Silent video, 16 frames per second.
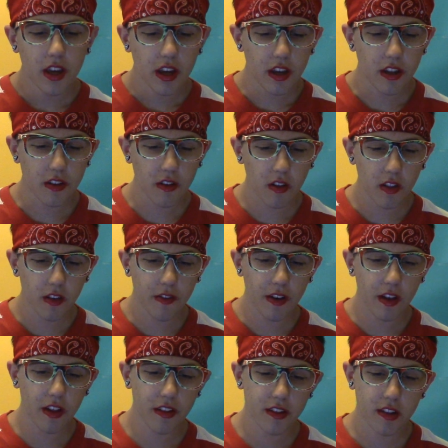He slowly
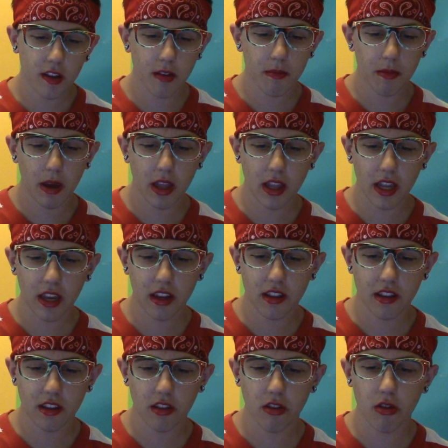fell asleep, and I
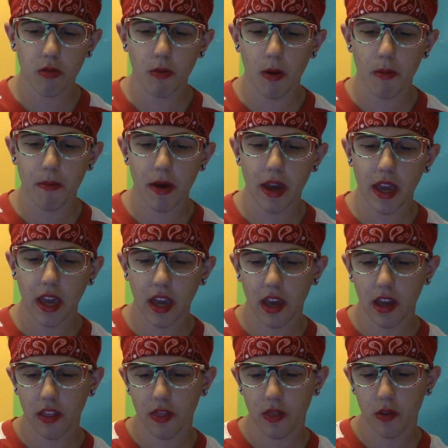continued to run my
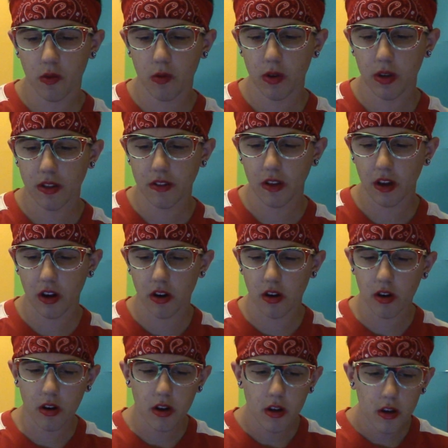hand through his
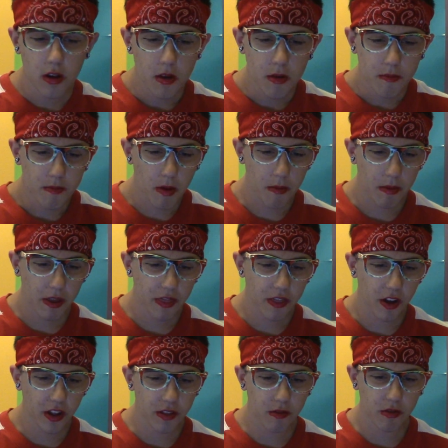hair, but my
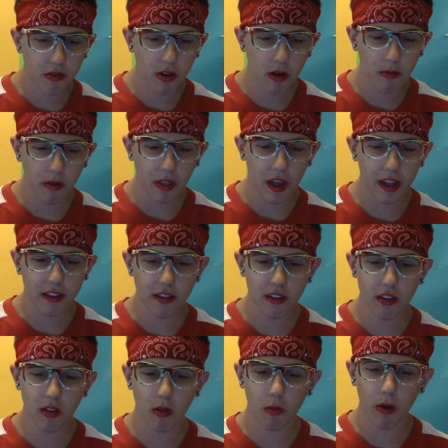thoughts were troubled. I
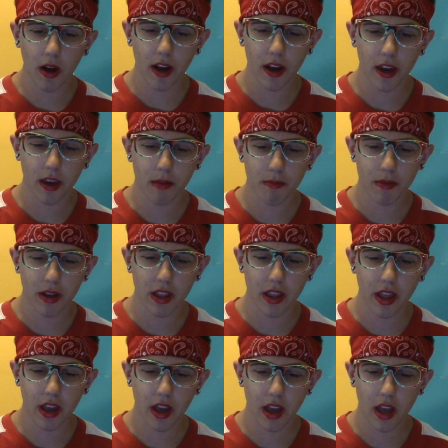didn't know why, but
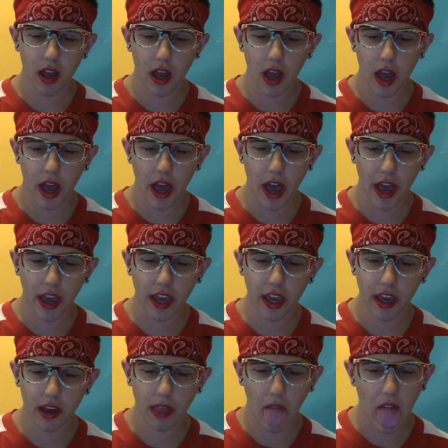
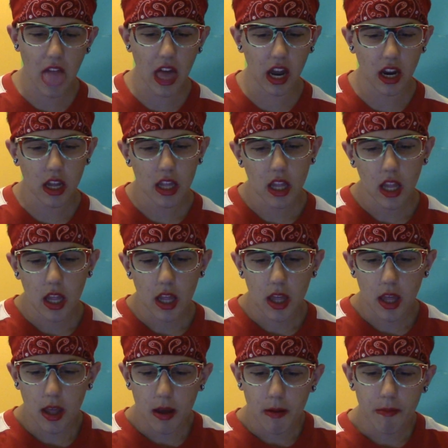I... Uh,
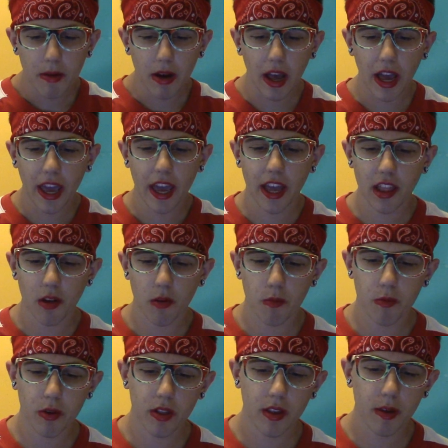but I had a
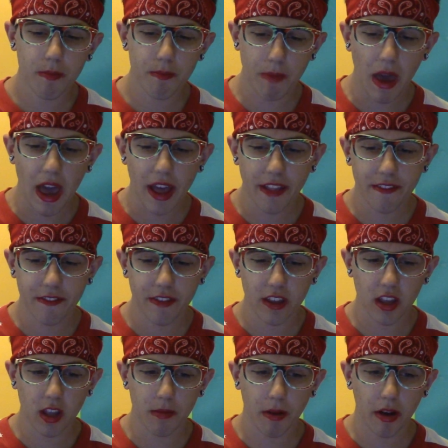really bad
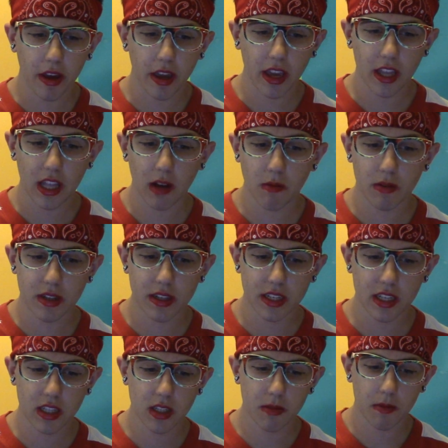feeling about hanging out with
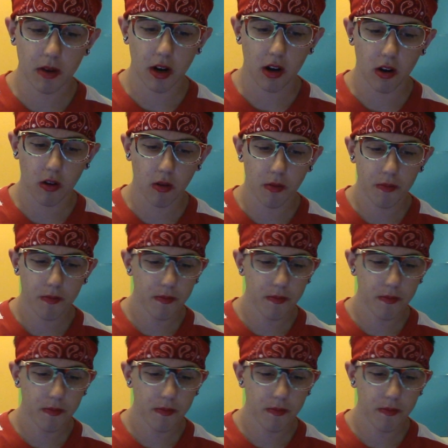Zeke tomorrow.